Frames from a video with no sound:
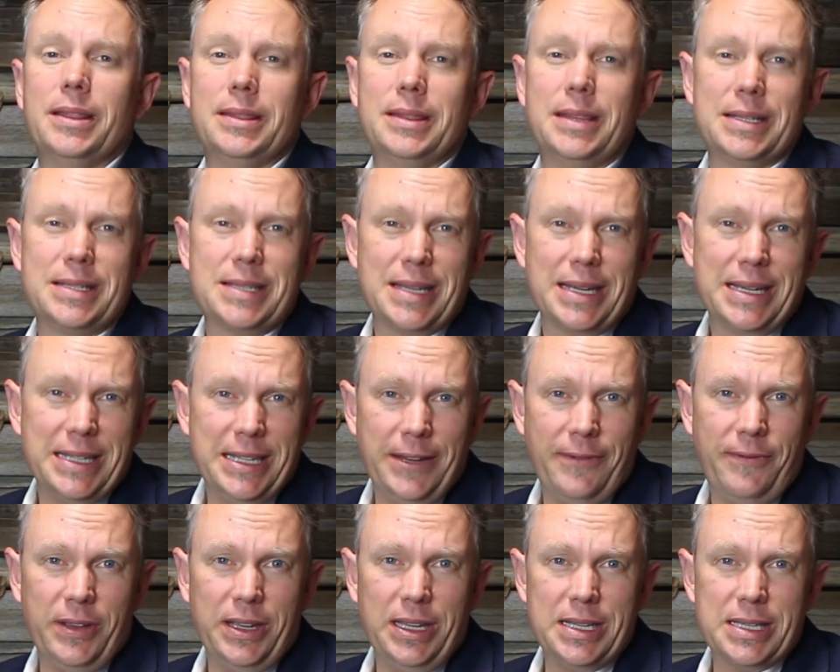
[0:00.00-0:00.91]
The
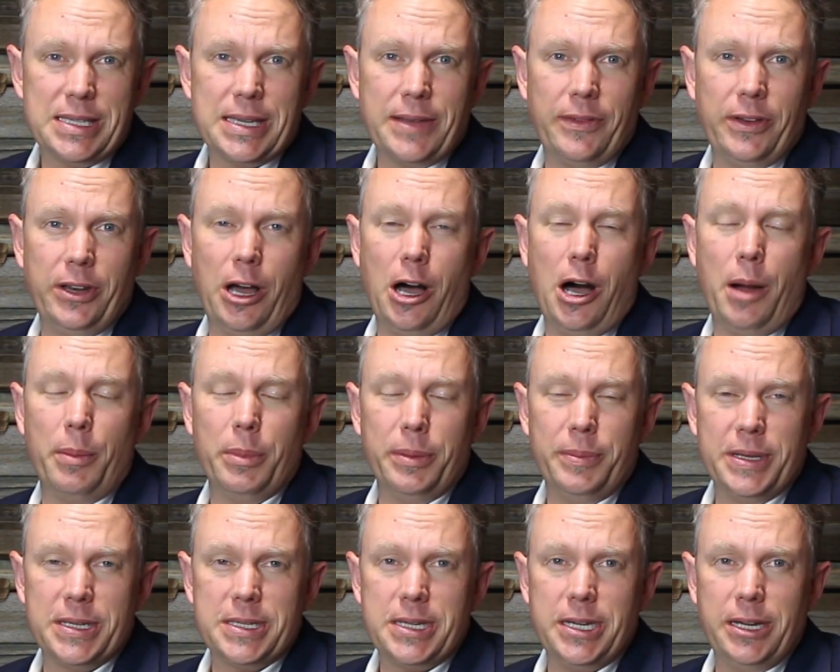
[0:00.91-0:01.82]
significance of an
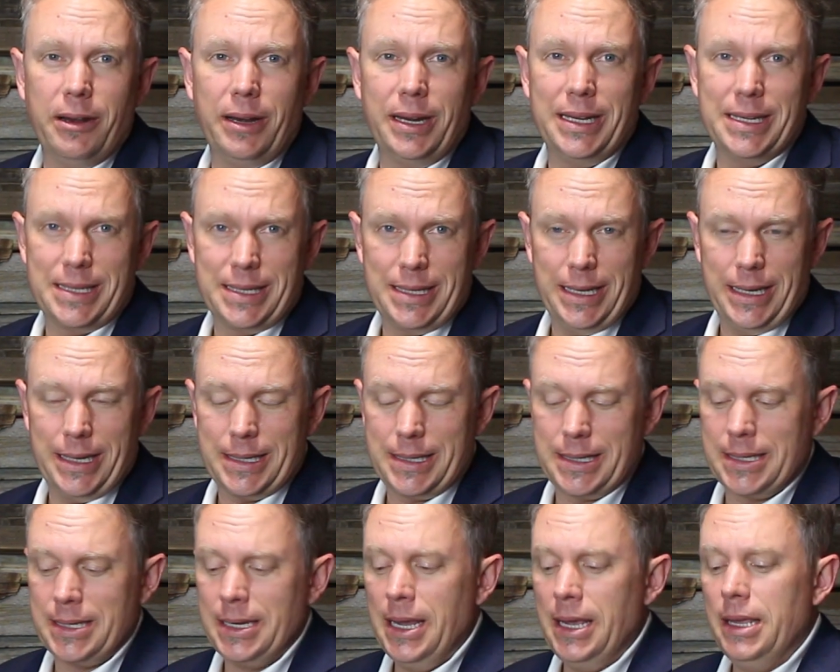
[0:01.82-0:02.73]
omnibus hearing is
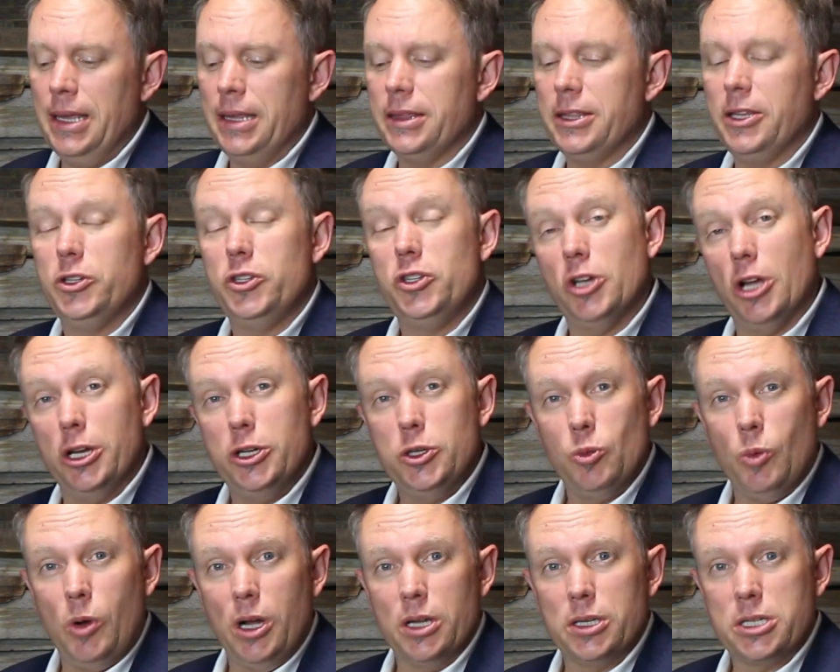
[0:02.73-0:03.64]
this. The judge
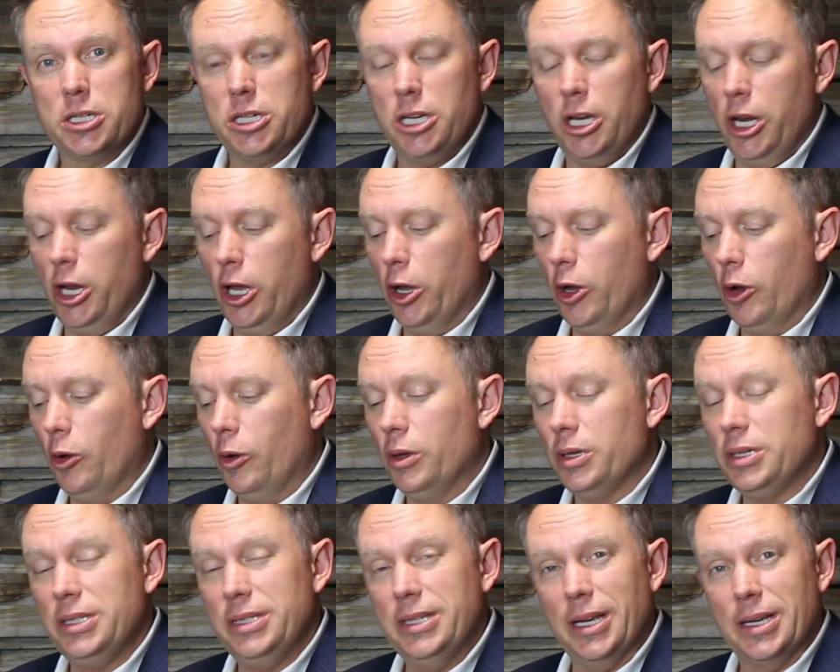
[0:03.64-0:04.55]
wants to know,
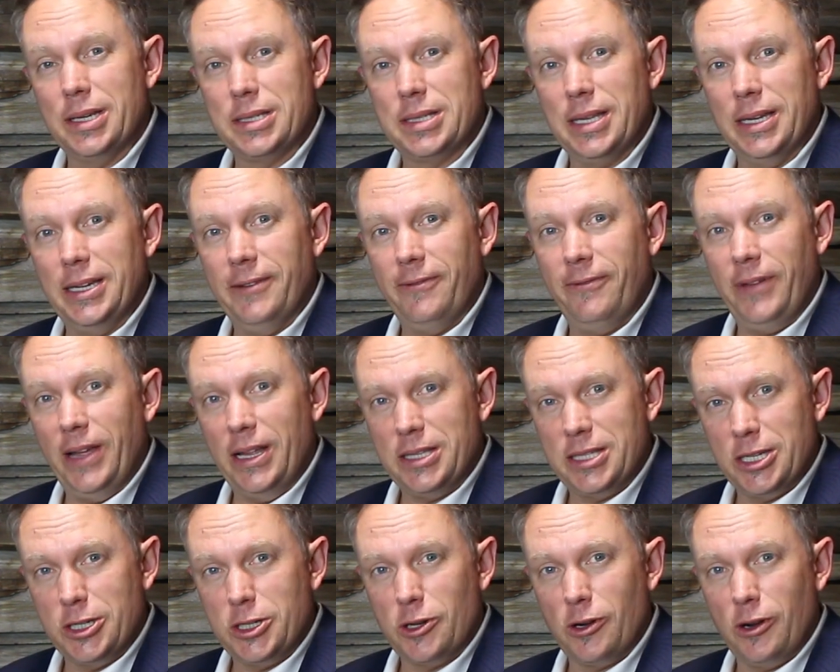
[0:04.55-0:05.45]
does the
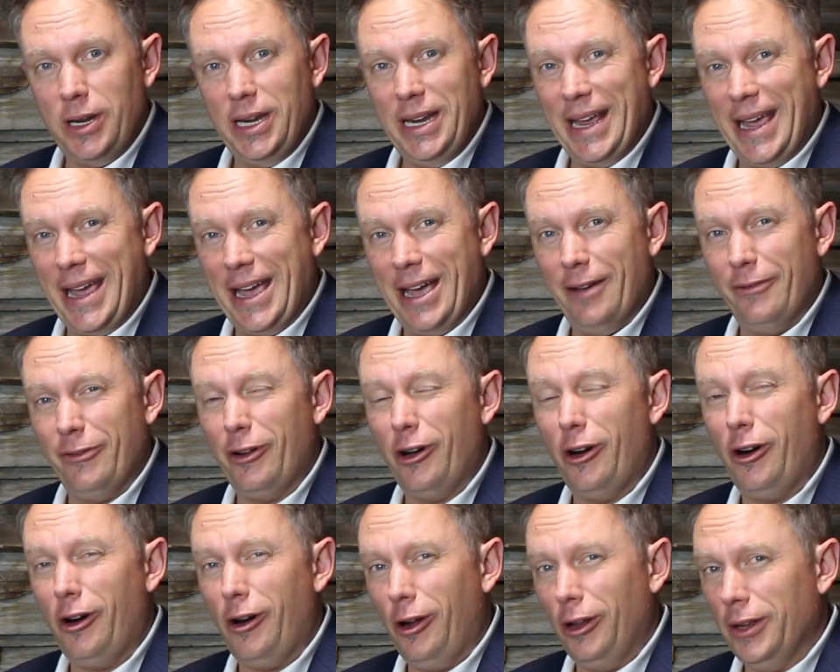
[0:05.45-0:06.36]
defense attorney have
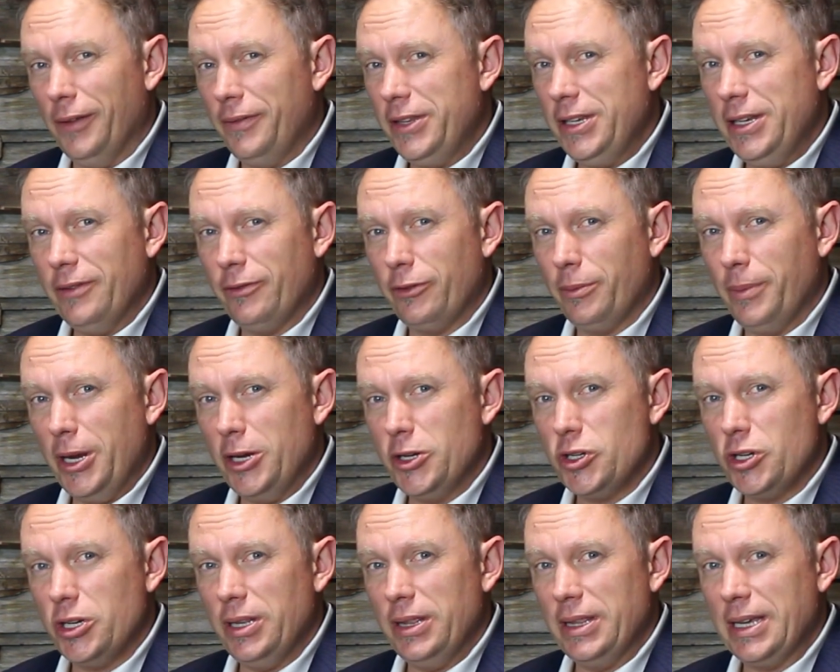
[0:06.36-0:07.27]
all of the
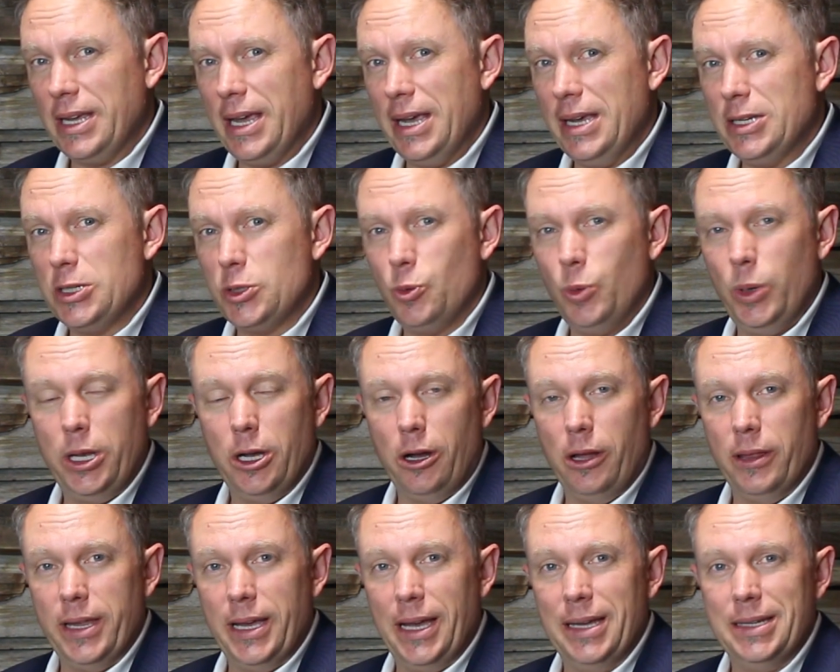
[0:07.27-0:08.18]
information in the case? We
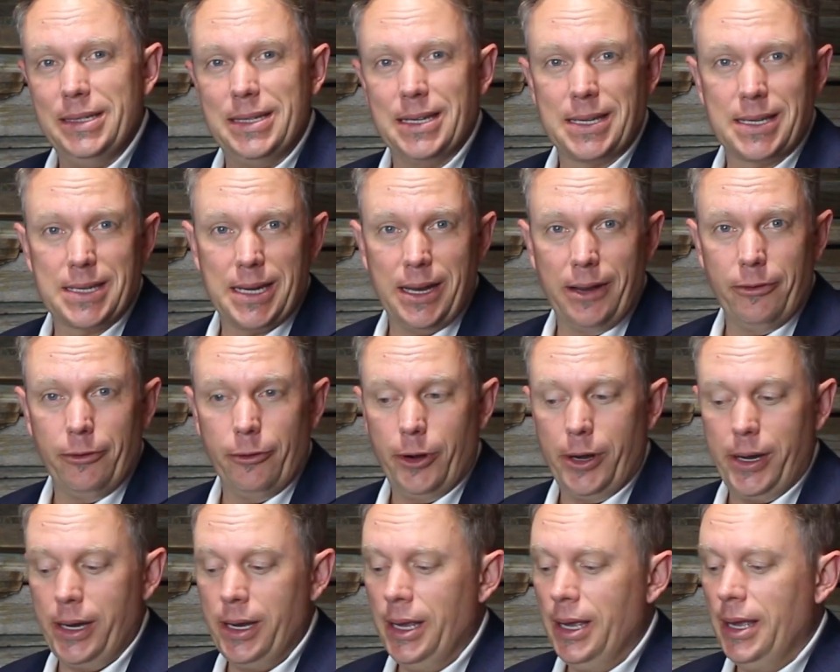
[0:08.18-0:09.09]
call that
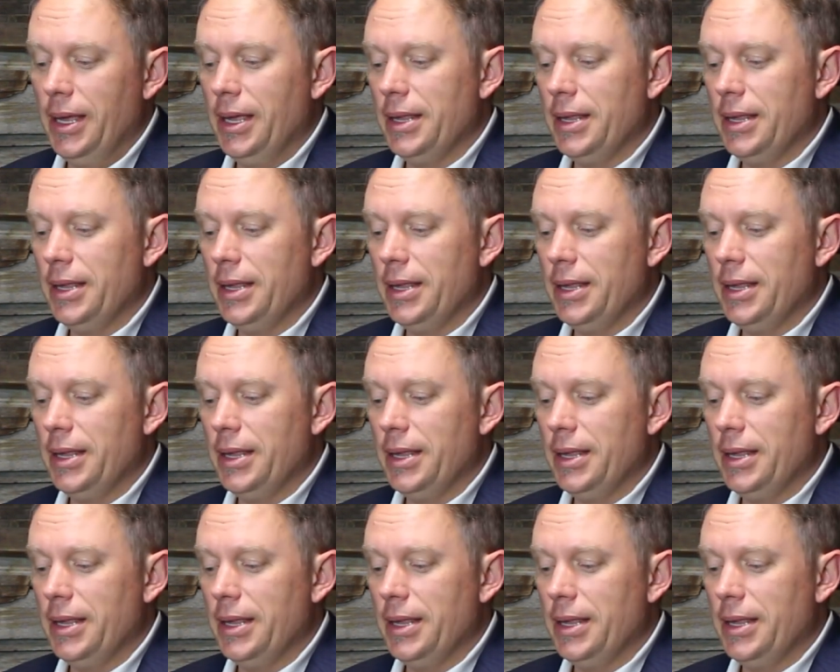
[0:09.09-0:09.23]
discovery.